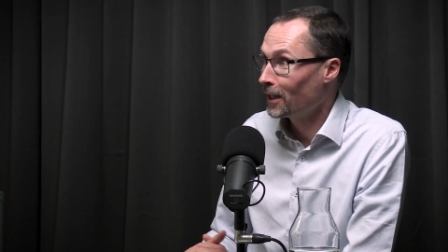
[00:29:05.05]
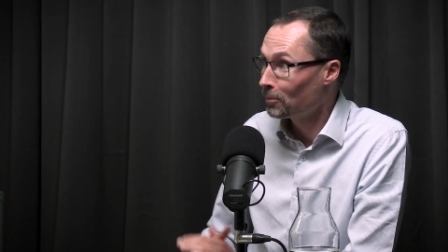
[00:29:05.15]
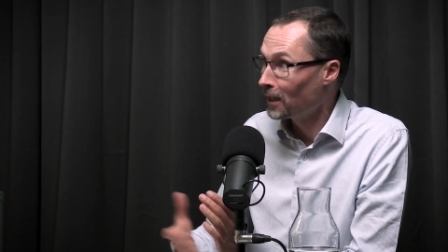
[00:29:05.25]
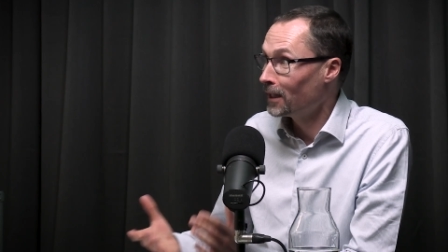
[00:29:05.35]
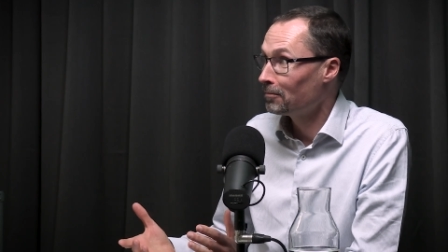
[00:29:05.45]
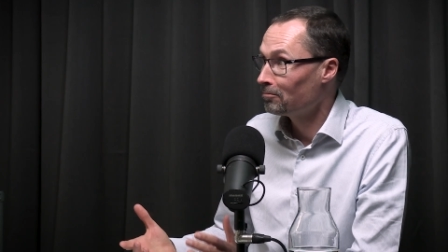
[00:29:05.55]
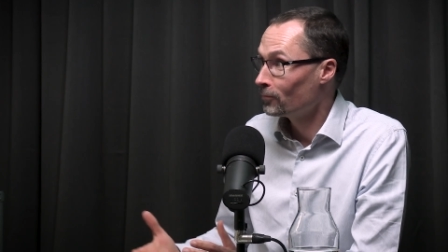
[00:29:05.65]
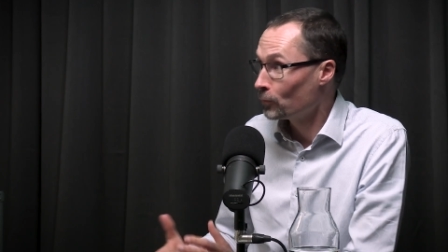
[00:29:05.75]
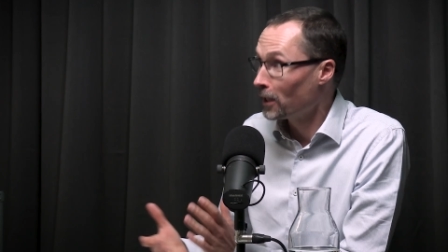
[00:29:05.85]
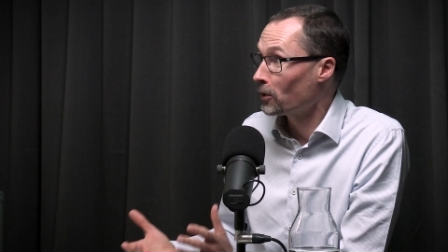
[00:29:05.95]
can be
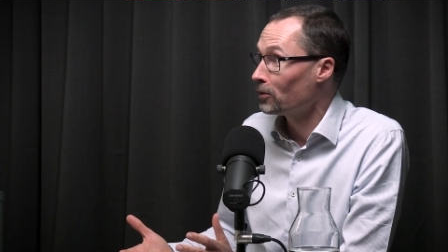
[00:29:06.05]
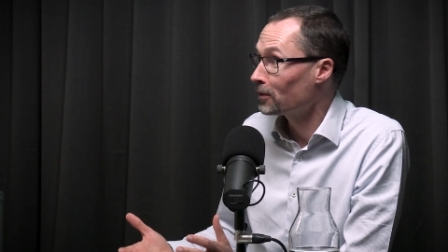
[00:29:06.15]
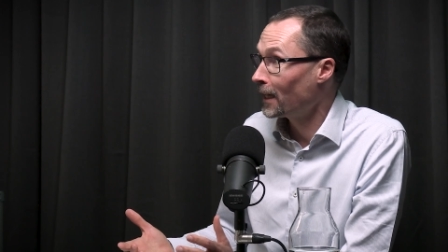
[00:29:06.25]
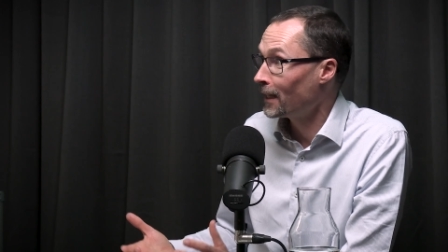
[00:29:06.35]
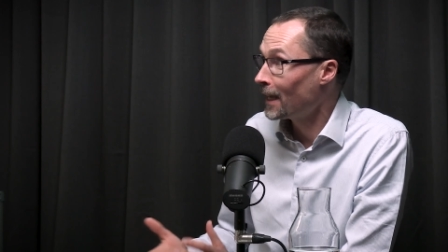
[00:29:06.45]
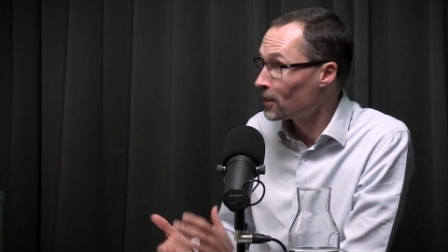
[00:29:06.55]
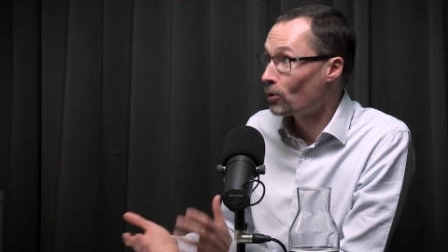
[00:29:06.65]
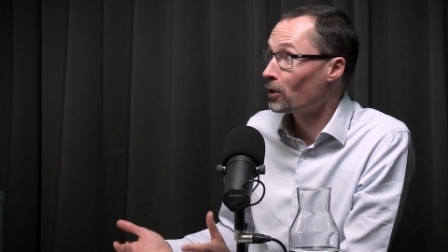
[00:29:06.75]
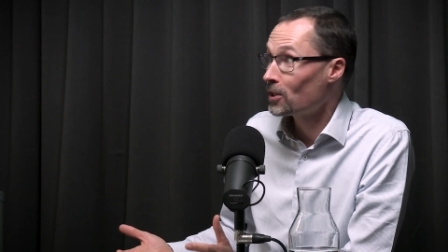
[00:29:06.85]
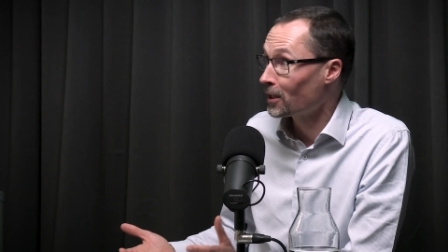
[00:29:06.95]
really good, and as
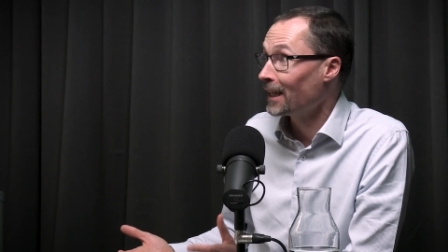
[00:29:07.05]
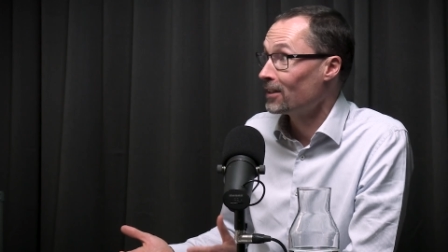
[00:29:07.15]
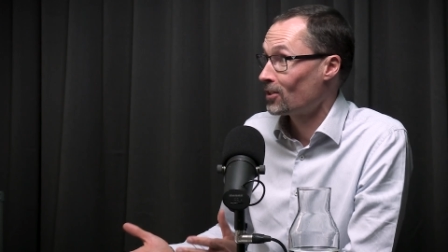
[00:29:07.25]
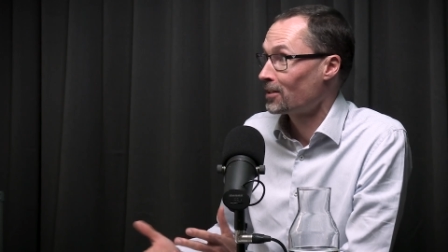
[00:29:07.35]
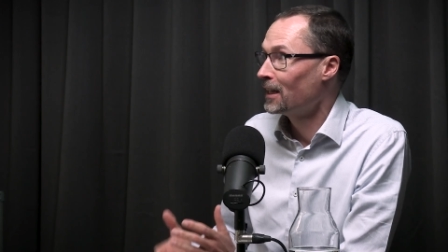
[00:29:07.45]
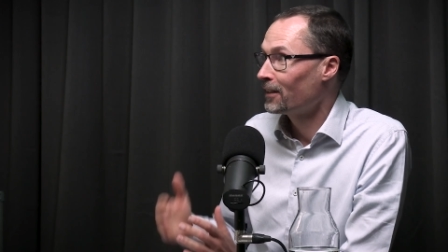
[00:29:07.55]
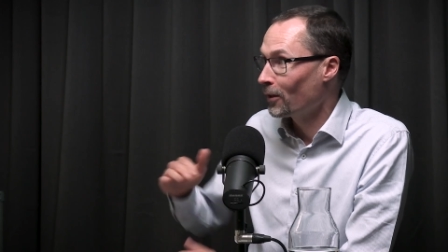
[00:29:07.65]
good as it gets.